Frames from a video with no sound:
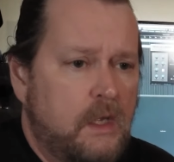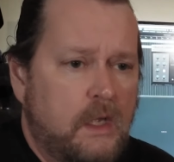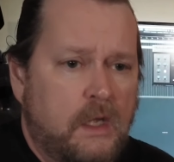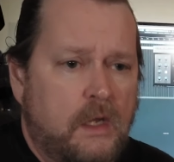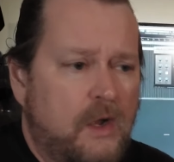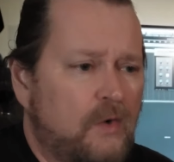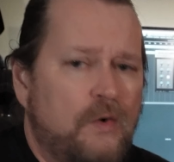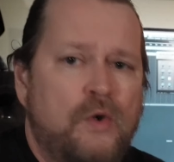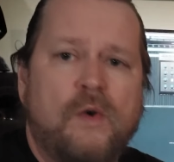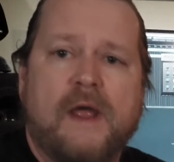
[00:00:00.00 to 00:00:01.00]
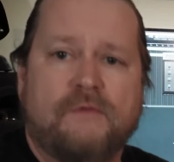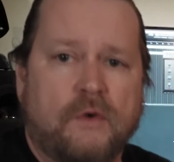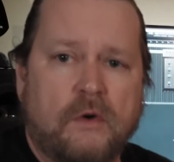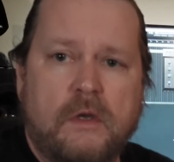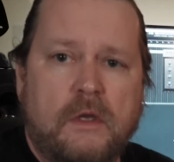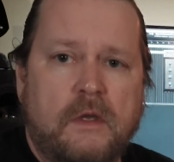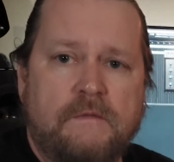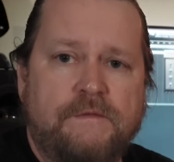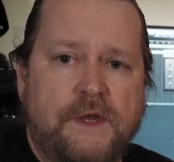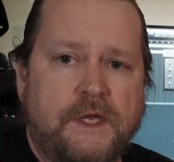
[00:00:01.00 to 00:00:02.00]
uh, or whoever
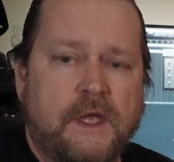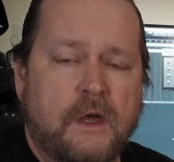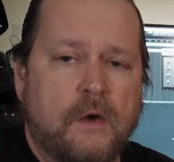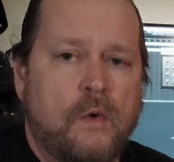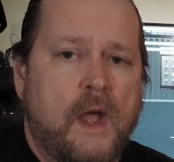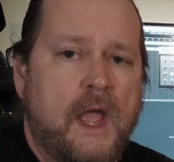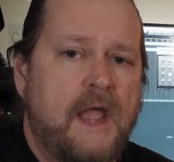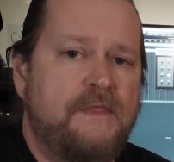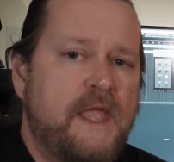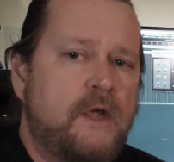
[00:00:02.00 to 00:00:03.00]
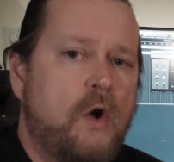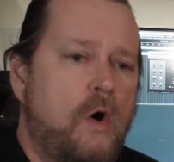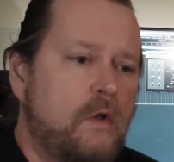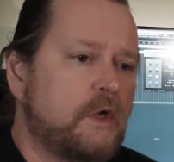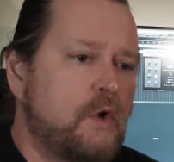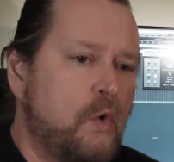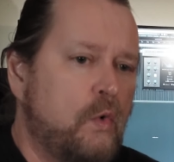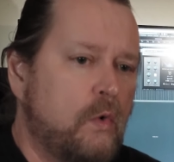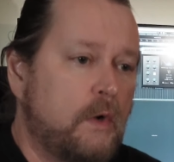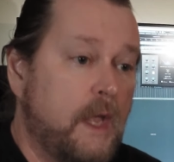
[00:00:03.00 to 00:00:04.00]
video and they call a
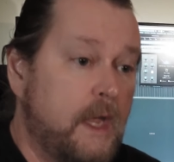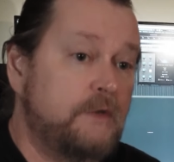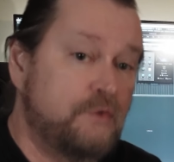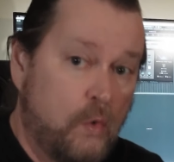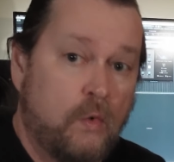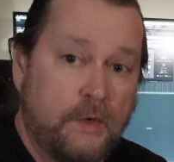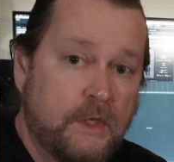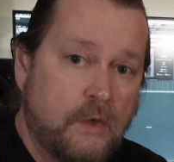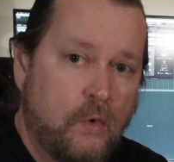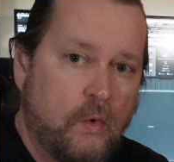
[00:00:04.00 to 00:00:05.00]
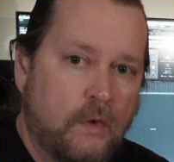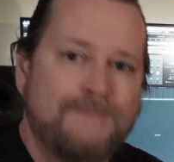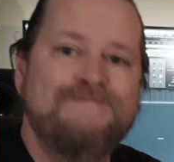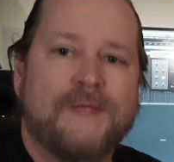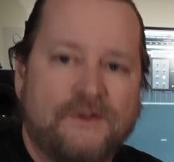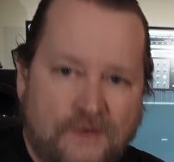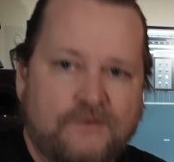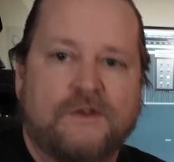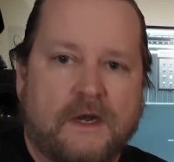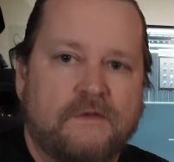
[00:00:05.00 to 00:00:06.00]
chord a Dorian chord, it's because
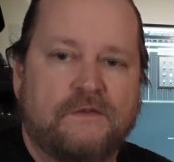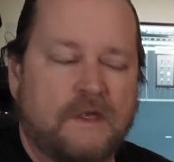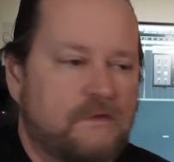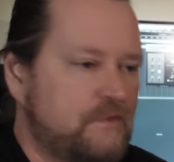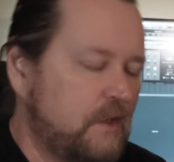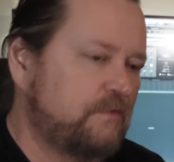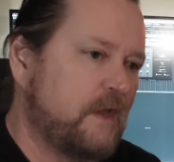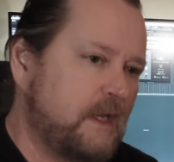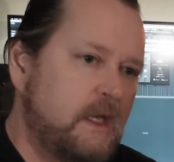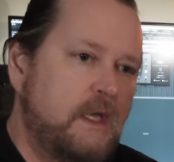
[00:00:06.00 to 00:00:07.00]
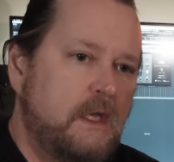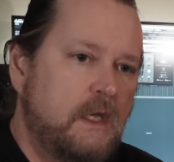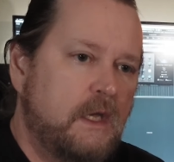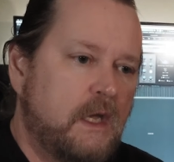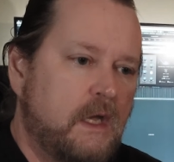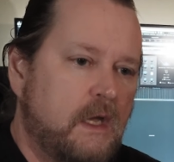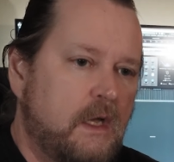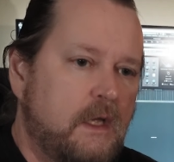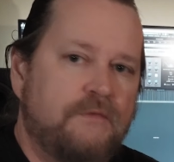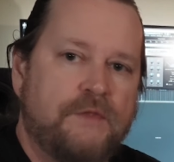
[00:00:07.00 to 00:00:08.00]
it's got a six. Just like
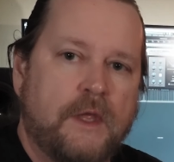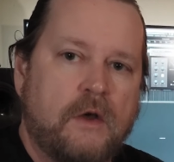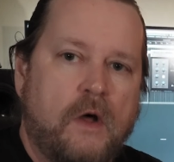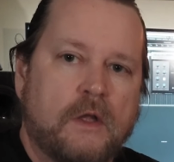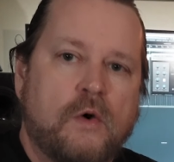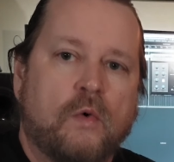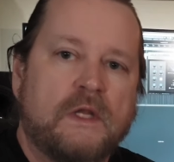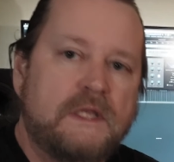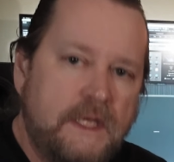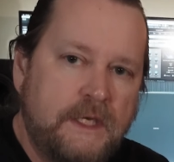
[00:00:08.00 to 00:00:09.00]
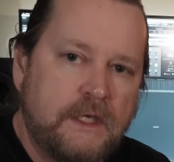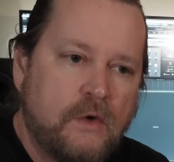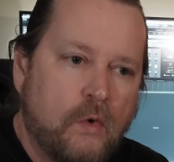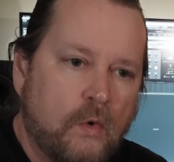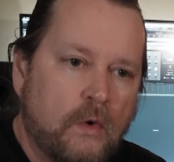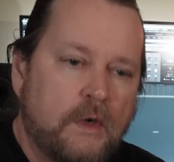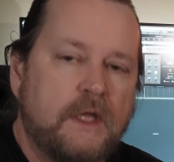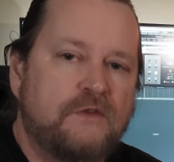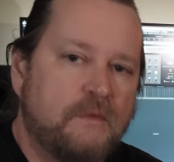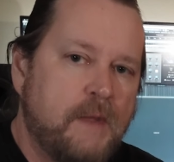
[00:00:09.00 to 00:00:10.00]
uh, if they call a chord a Lydian chord,
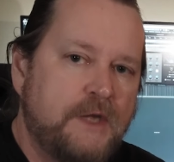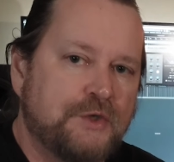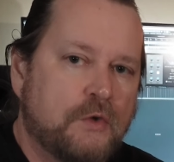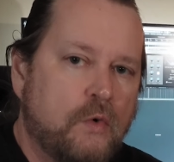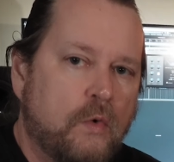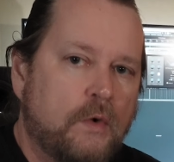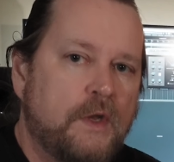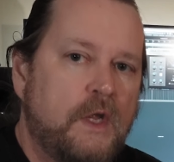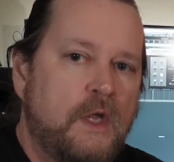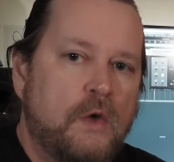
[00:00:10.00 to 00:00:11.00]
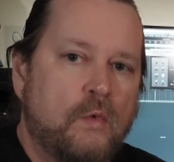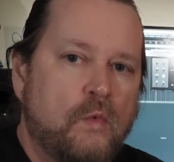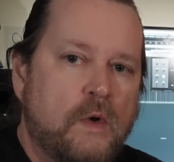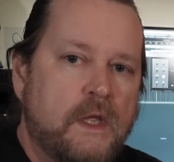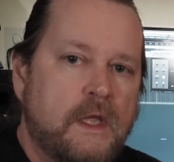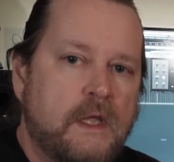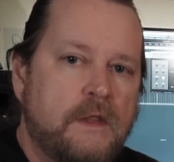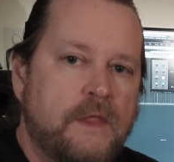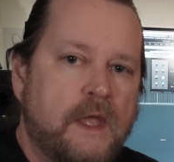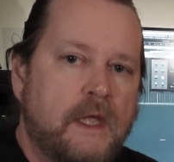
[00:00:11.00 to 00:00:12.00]
it's a major chord
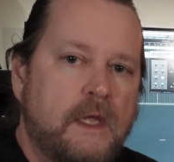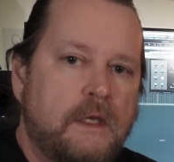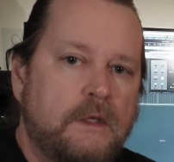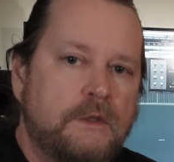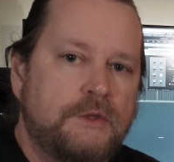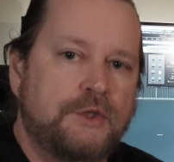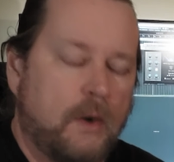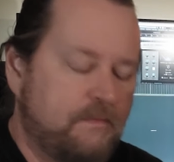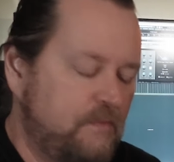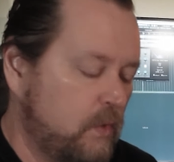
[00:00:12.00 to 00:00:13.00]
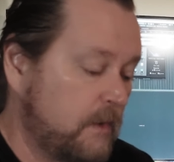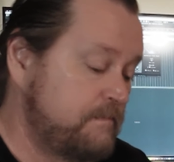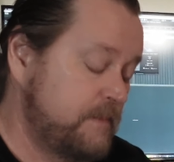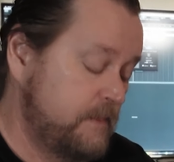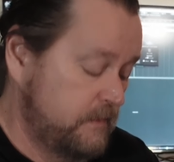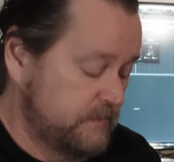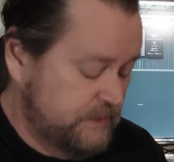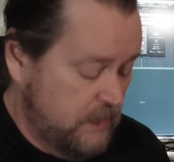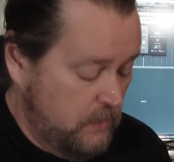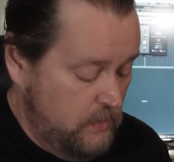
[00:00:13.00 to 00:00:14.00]
with a sharp four.
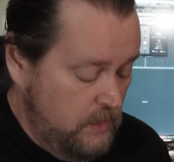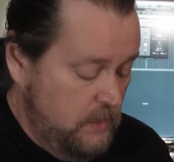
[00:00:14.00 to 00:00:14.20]
So,